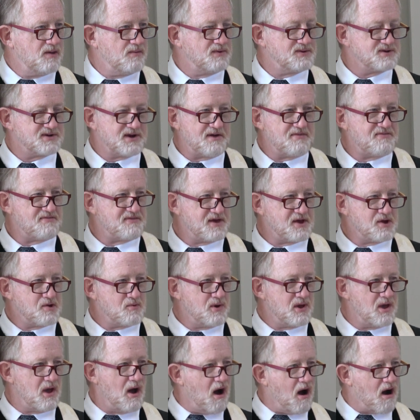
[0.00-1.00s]
which I think
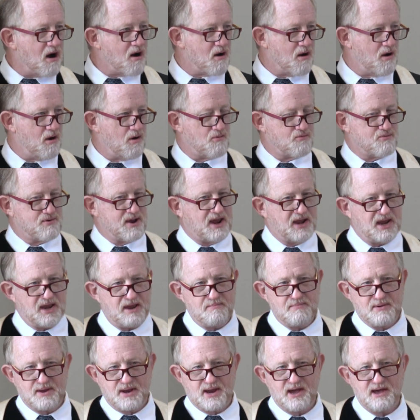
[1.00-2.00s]
we are
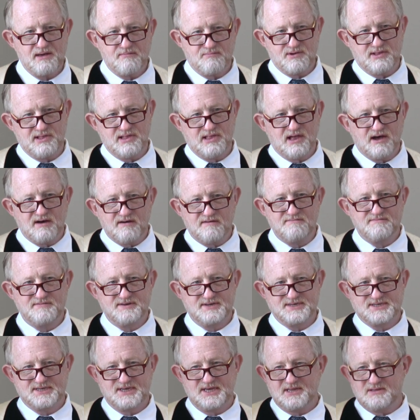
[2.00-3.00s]
already, but I would love
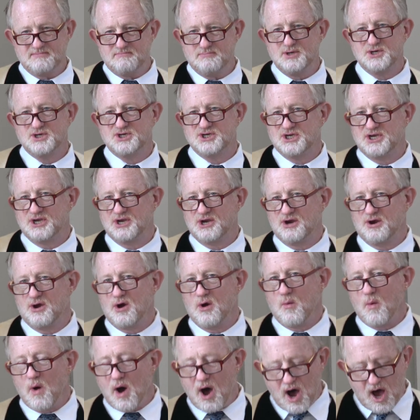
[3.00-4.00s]
to see the mission
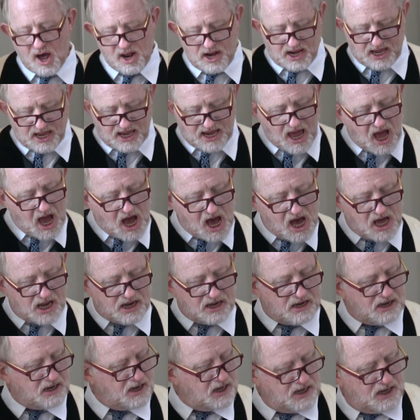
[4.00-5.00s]
go on and
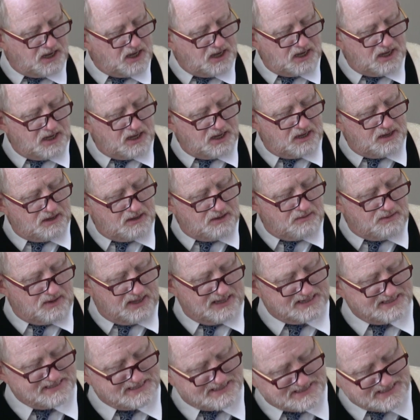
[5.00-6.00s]
on. I'd
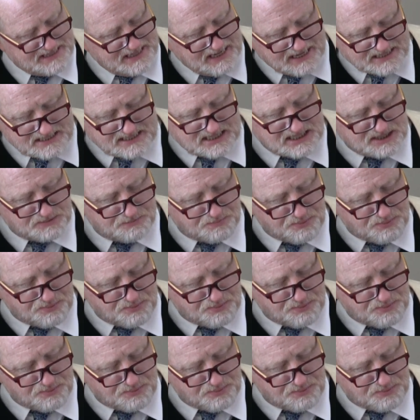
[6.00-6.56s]
like to see us as